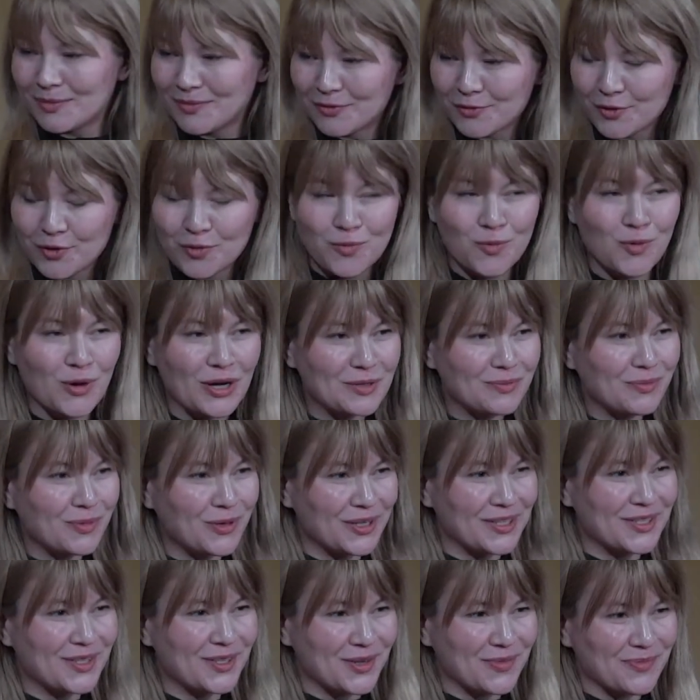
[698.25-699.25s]
from
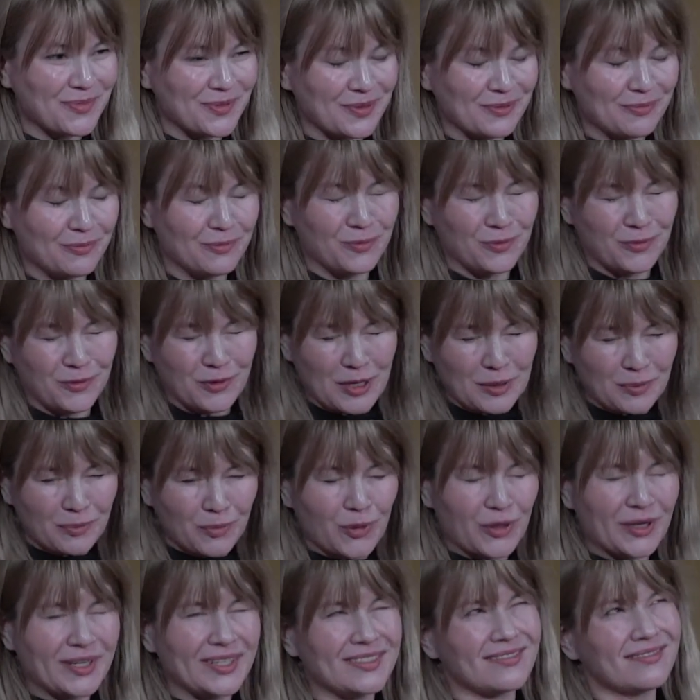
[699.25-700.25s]

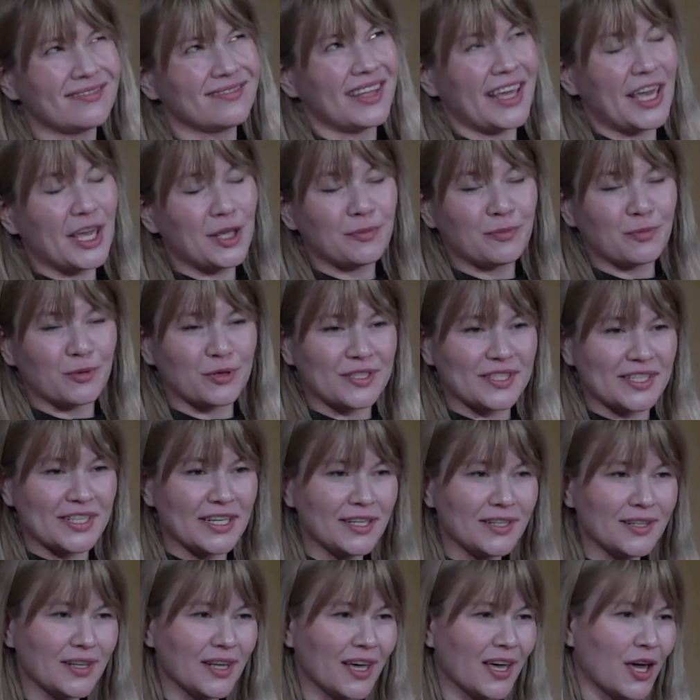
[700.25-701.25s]

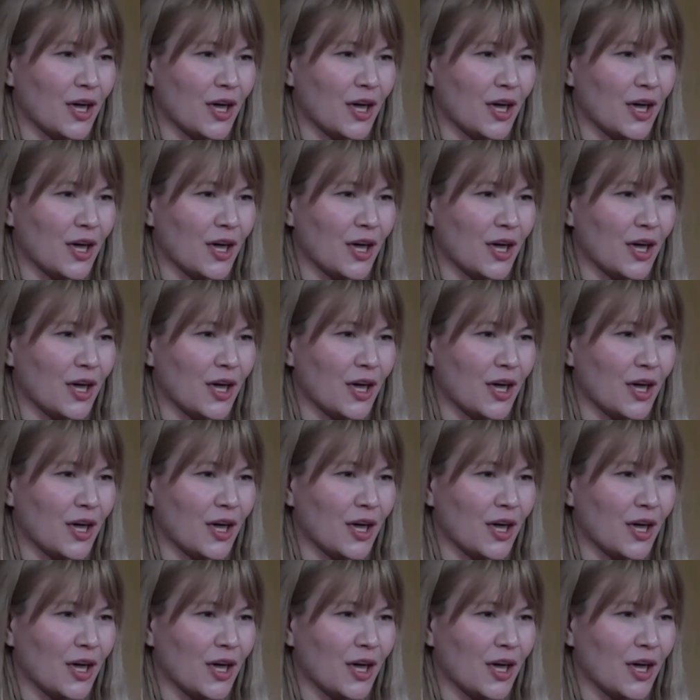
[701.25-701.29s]
1.8%,